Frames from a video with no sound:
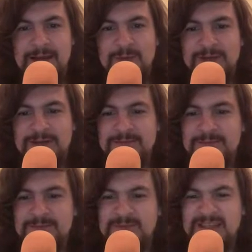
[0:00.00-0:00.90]
I wouldn't
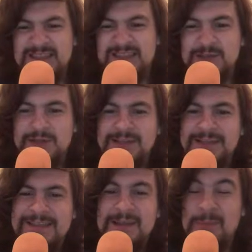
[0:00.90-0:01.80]
consider
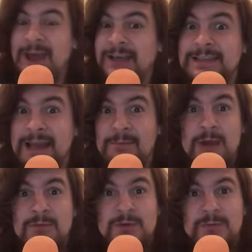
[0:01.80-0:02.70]
this the best game
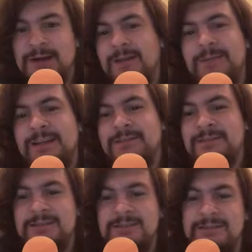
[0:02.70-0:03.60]
ever, but I mean,
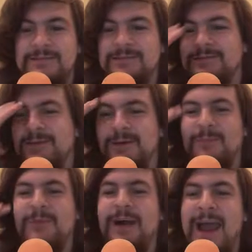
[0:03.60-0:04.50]
for
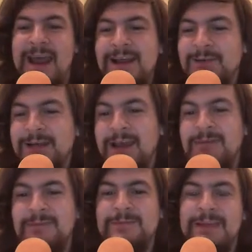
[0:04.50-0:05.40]
a handheld
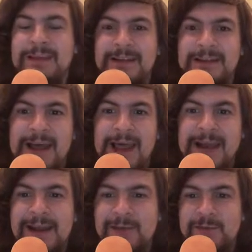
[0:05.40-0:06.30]
game and a
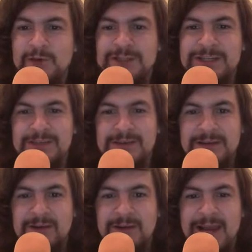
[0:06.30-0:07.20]
handheld version of
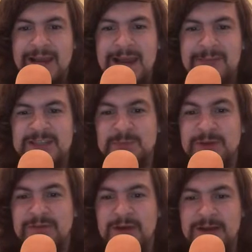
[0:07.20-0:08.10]
an arcade game, it's
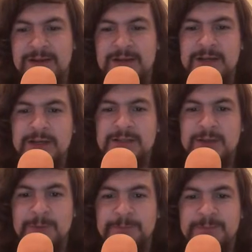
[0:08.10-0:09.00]
pretty fun.
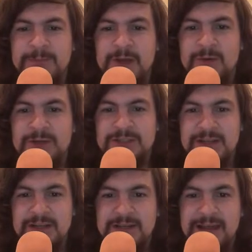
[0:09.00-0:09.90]
So we're just
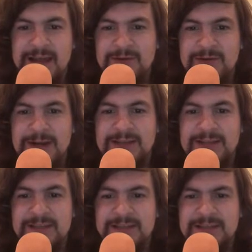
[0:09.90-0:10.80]
gonna head right
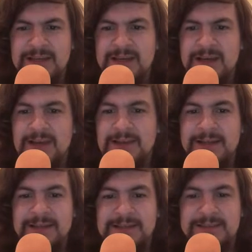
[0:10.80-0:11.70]
into this. I
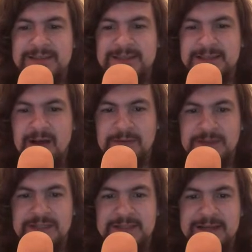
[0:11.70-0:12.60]
think this is
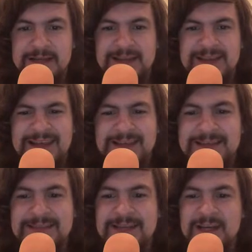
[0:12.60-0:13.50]
options, and I think
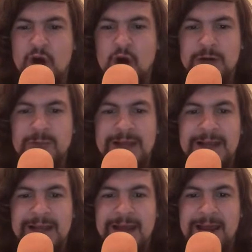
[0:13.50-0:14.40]
this is a
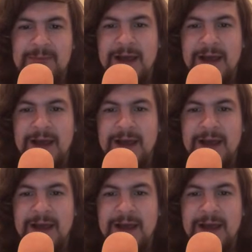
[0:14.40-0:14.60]
card-playing game.